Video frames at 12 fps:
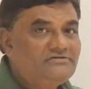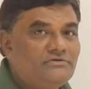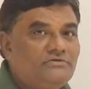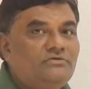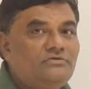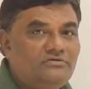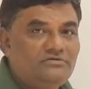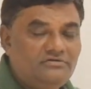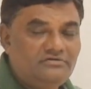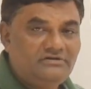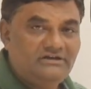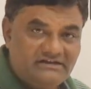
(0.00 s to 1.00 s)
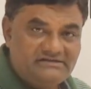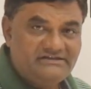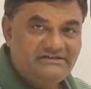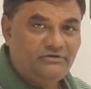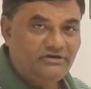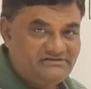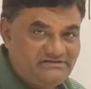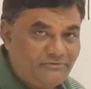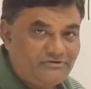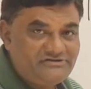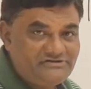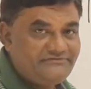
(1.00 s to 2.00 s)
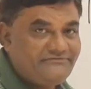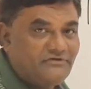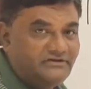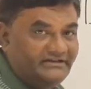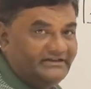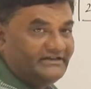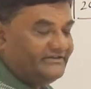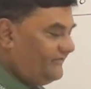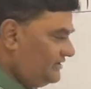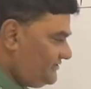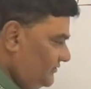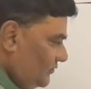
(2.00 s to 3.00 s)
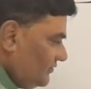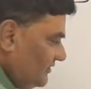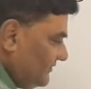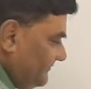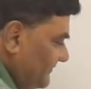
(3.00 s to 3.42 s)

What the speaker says: So let us see what is the procedure for deleting first node.